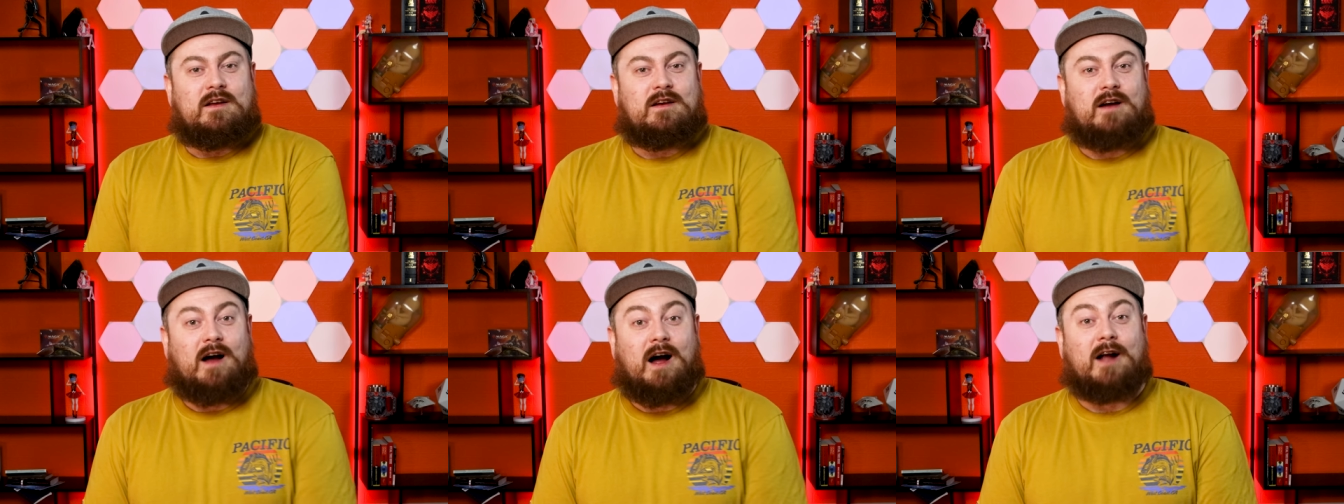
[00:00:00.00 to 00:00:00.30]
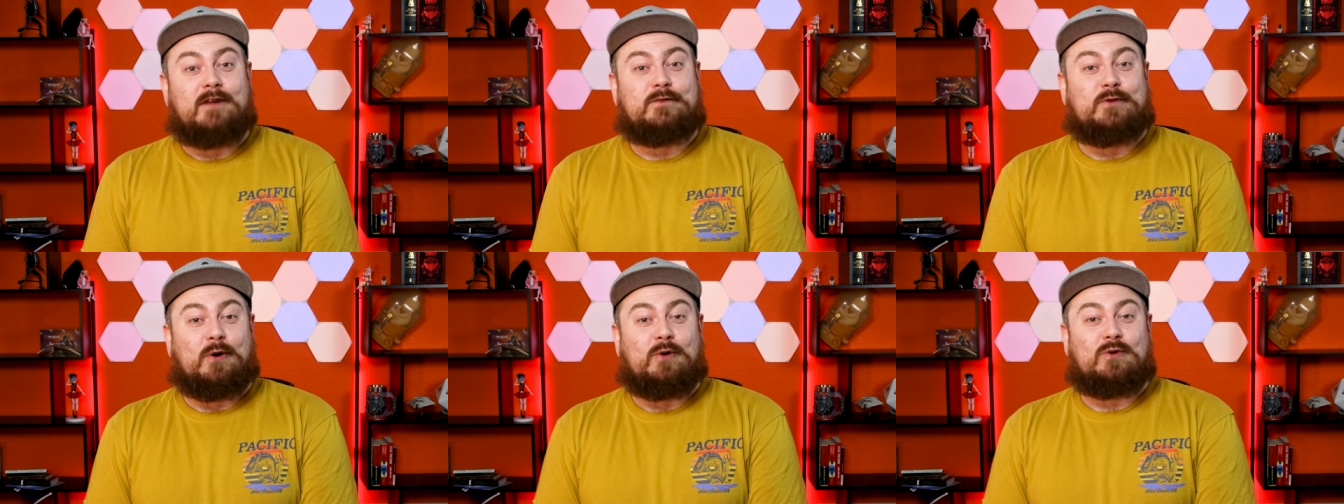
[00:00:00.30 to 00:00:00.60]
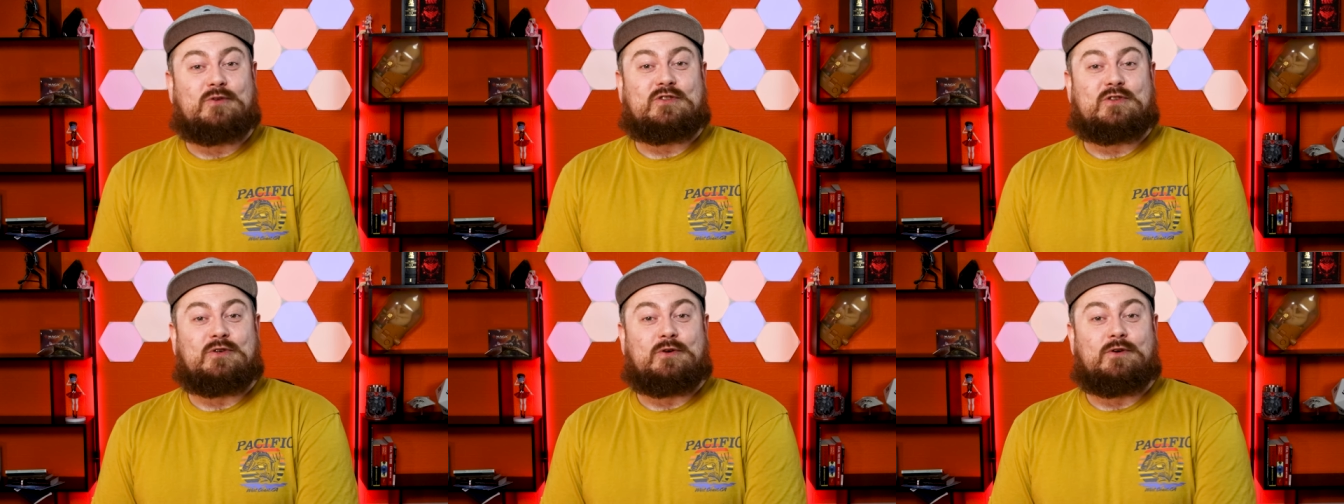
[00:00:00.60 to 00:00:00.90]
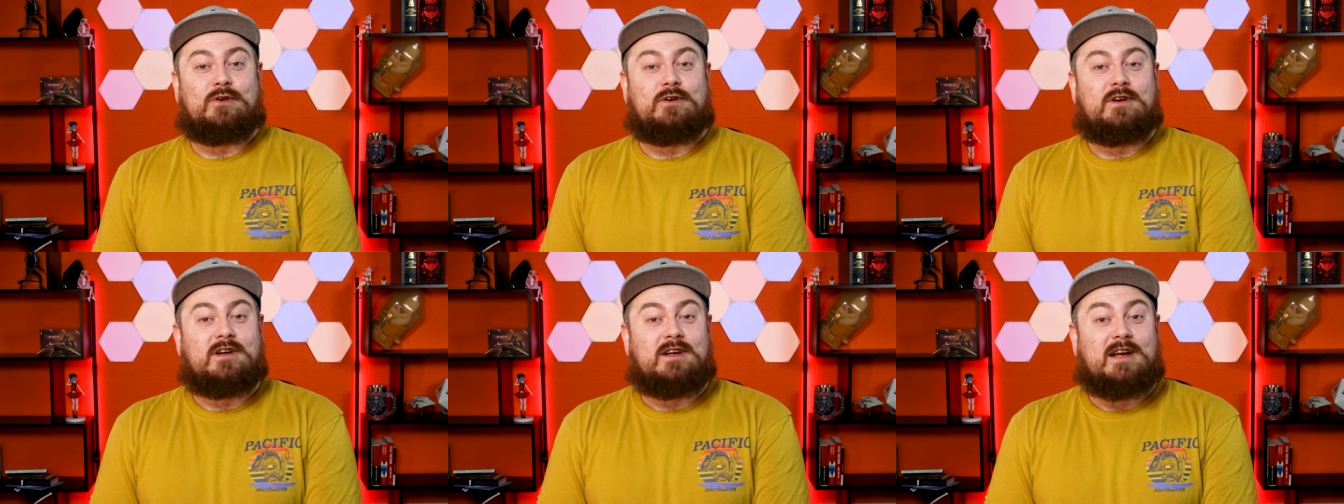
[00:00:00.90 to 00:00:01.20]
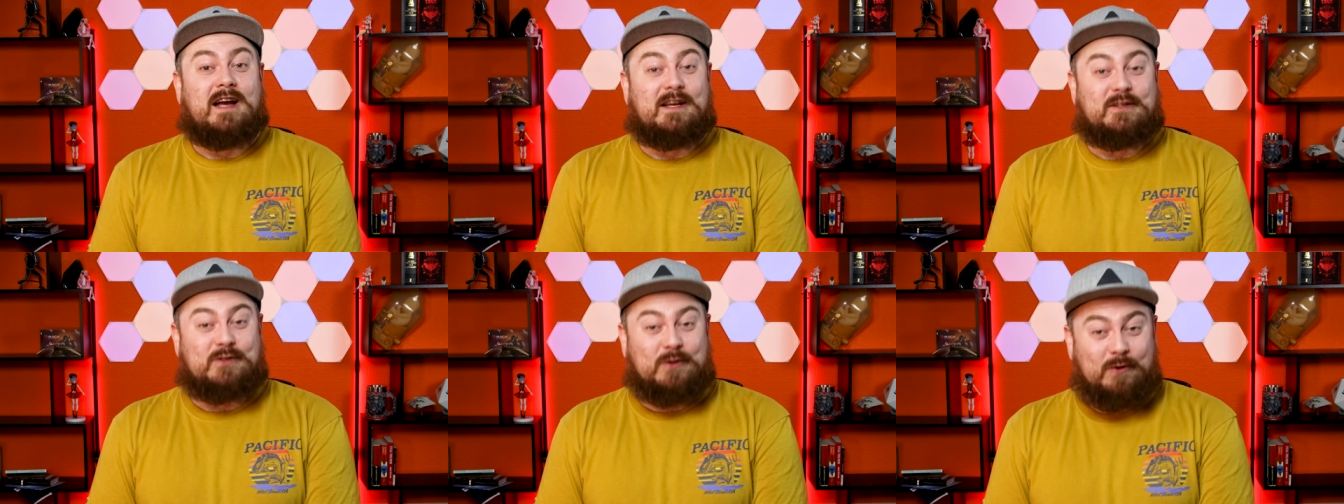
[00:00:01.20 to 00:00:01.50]
and also
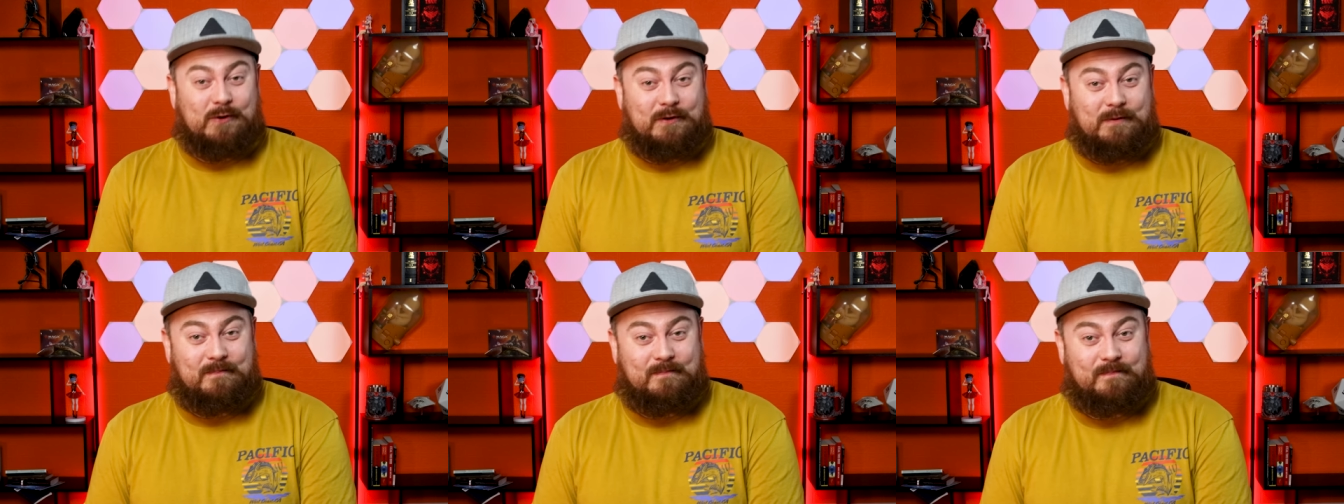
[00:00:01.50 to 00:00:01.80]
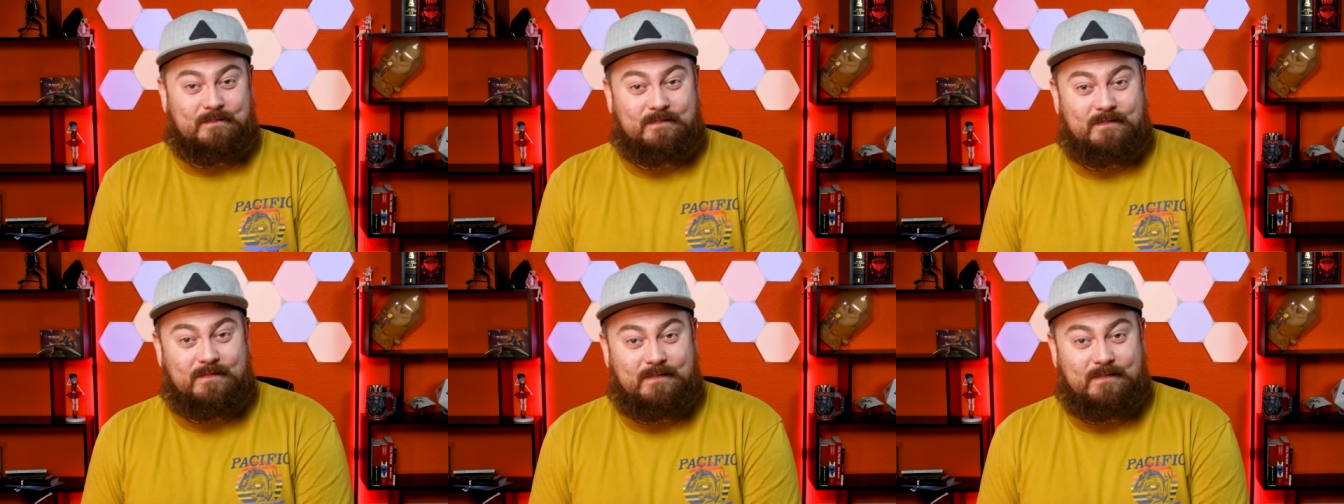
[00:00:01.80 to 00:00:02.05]
his own